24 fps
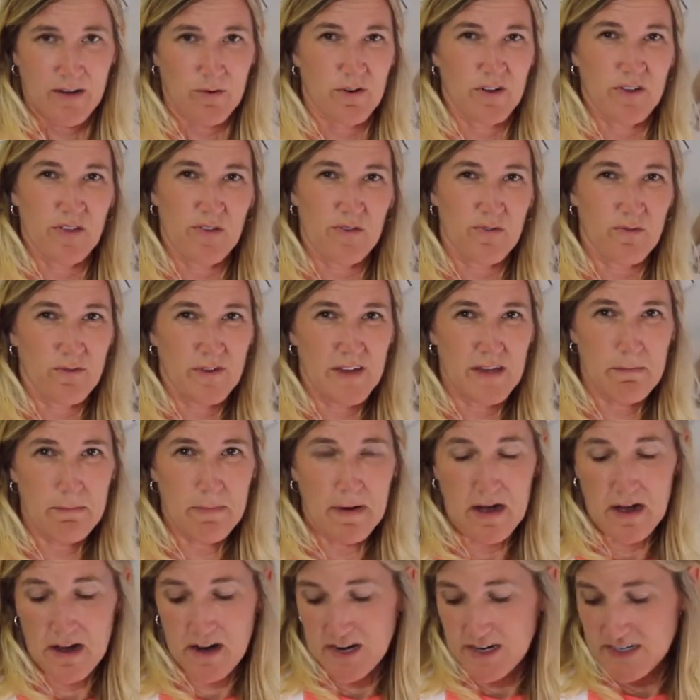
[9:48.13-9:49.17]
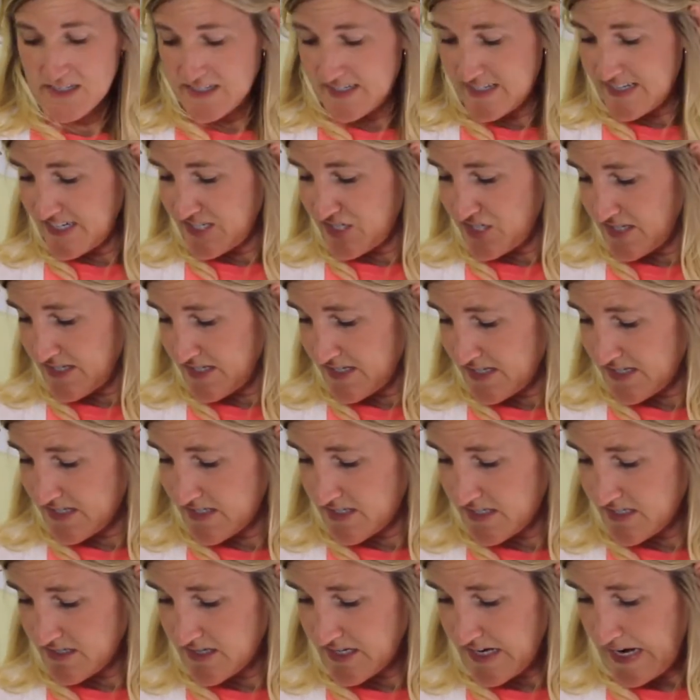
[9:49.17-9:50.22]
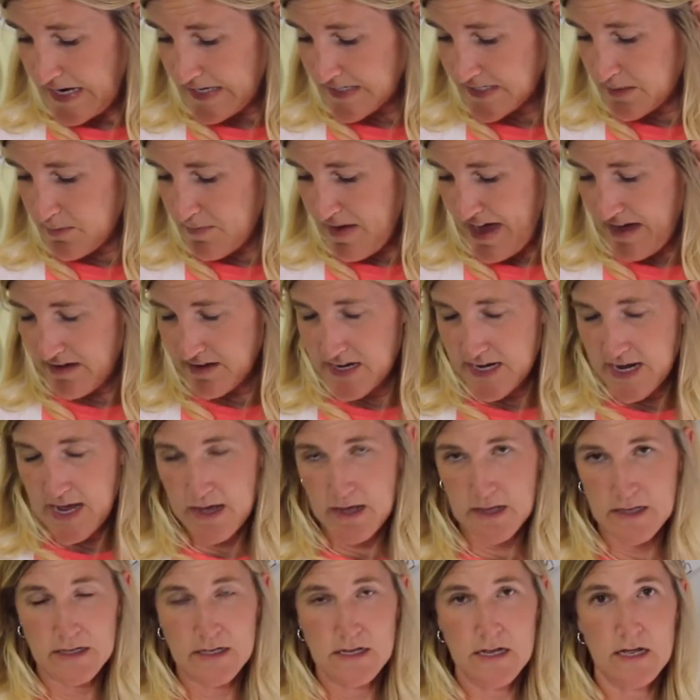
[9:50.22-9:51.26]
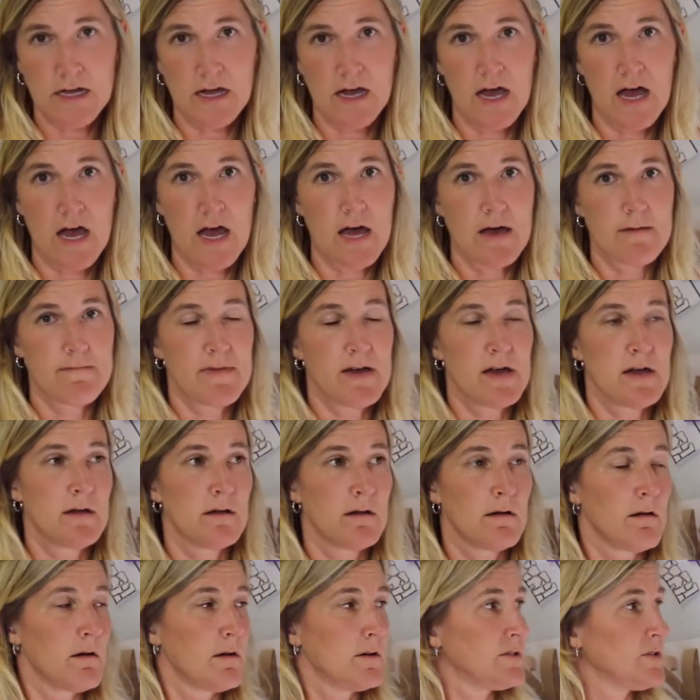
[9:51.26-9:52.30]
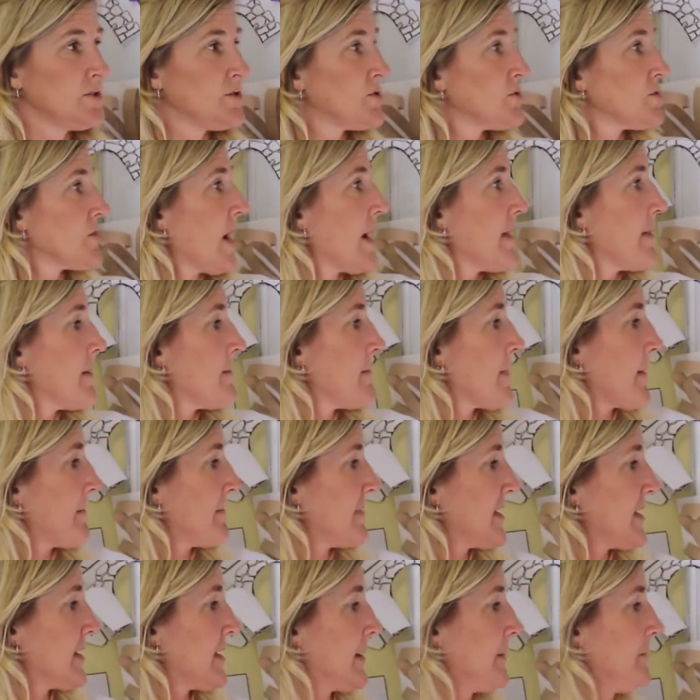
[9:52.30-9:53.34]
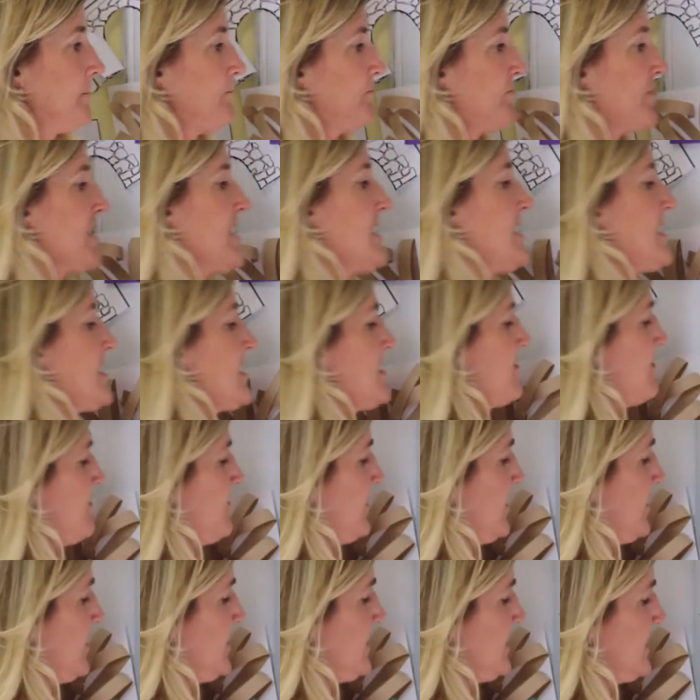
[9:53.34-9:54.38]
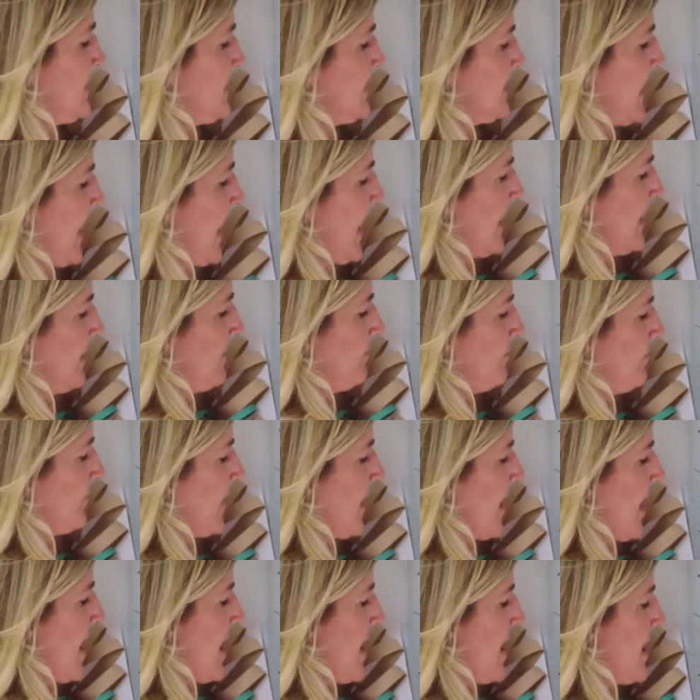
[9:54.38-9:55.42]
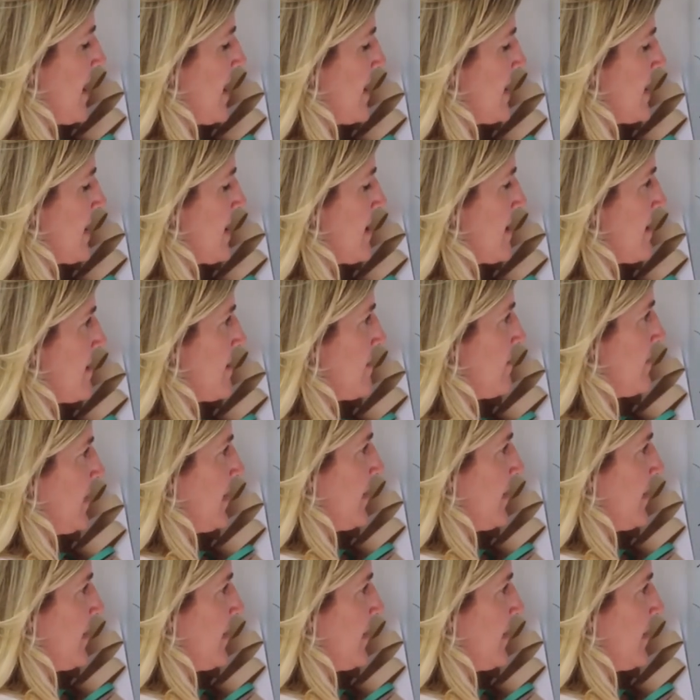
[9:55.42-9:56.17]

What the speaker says: 3 parts that Jesus talked about, and I'll draw them up here. He first said, I am